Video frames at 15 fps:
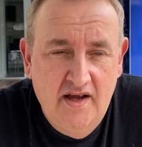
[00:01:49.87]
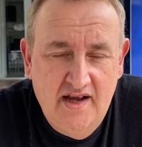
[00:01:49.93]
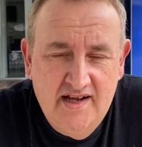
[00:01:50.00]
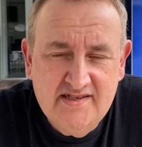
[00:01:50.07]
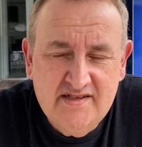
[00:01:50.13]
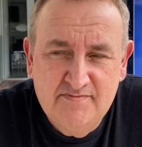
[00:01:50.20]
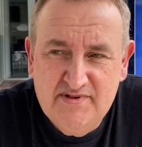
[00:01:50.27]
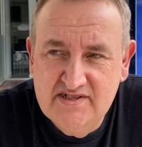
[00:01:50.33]

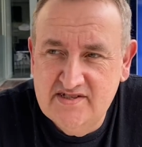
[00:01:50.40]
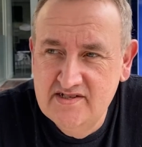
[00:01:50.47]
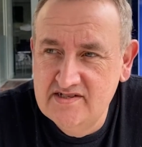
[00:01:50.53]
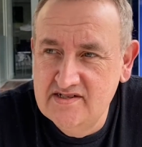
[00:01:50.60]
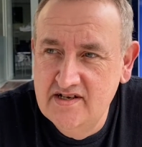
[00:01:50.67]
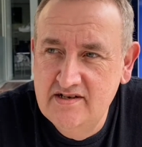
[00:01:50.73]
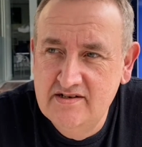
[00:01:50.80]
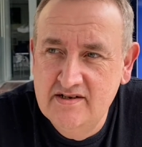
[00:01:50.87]
As a
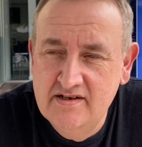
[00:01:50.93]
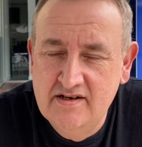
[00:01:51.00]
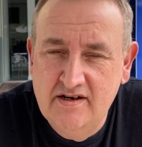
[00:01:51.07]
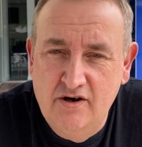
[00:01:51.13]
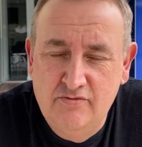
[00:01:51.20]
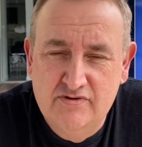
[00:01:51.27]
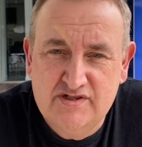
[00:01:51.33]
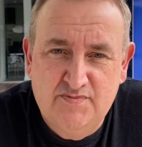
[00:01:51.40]
business owner,
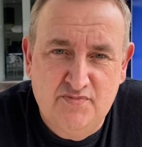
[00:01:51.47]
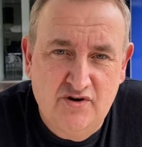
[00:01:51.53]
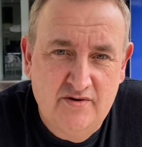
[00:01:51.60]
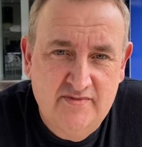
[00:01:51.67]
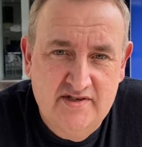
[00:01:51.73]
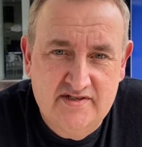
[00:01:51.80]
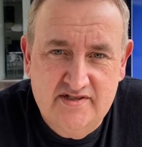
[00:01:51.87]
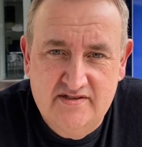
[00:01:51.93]
I was promised